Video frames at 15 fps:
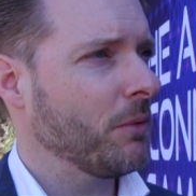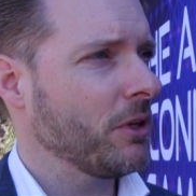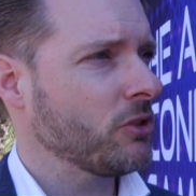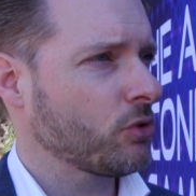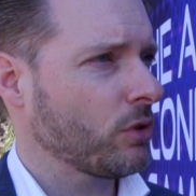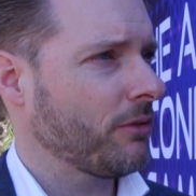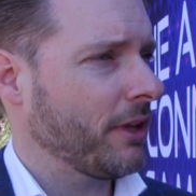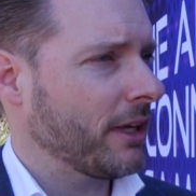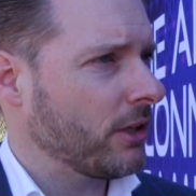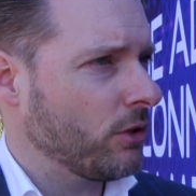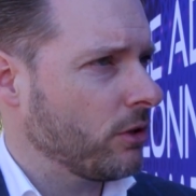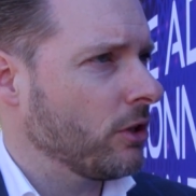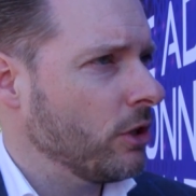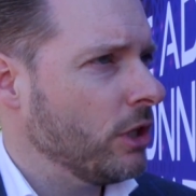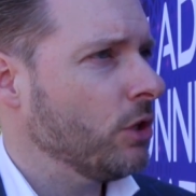It's sort of like
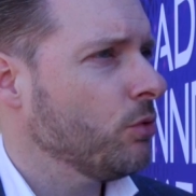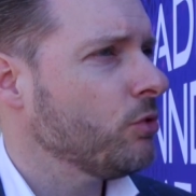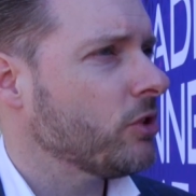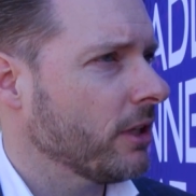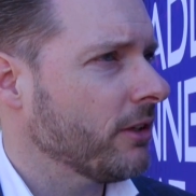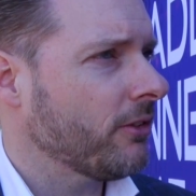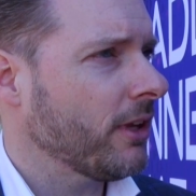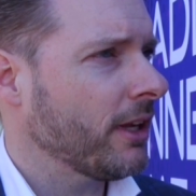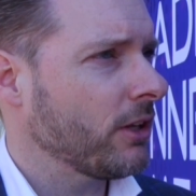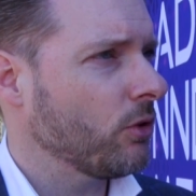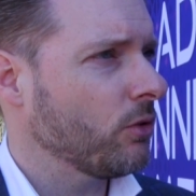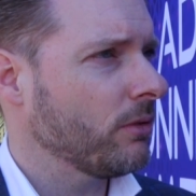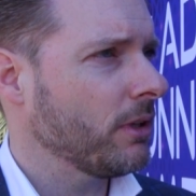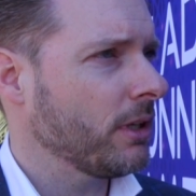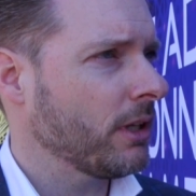you lose it, and
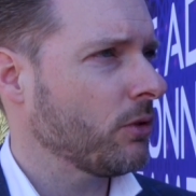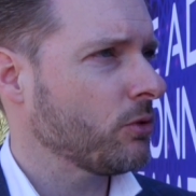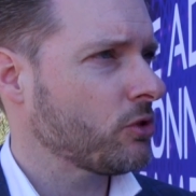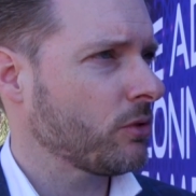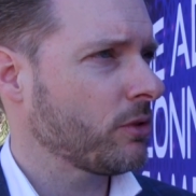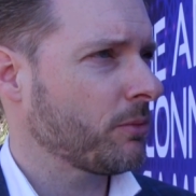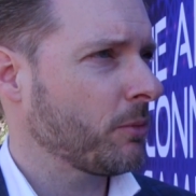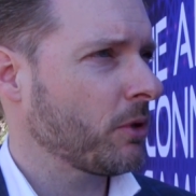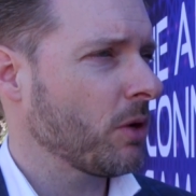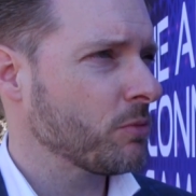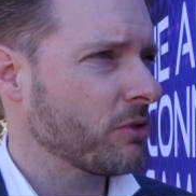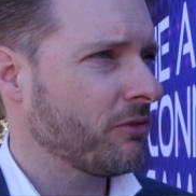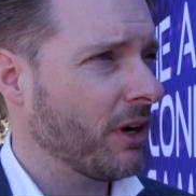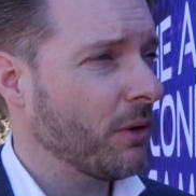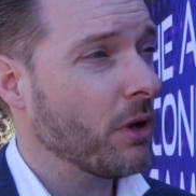you know, so it
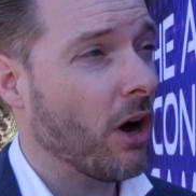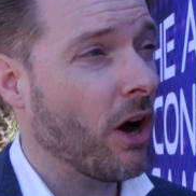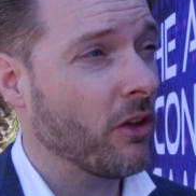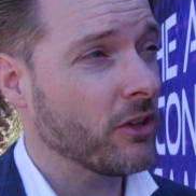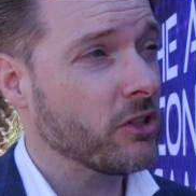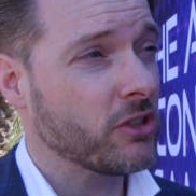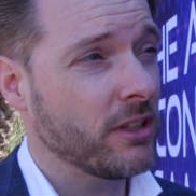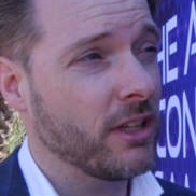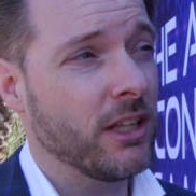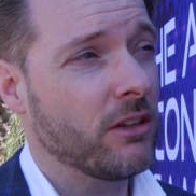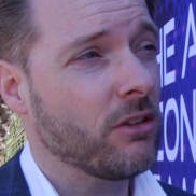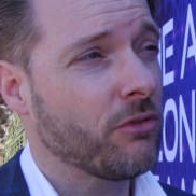becomes a very honest and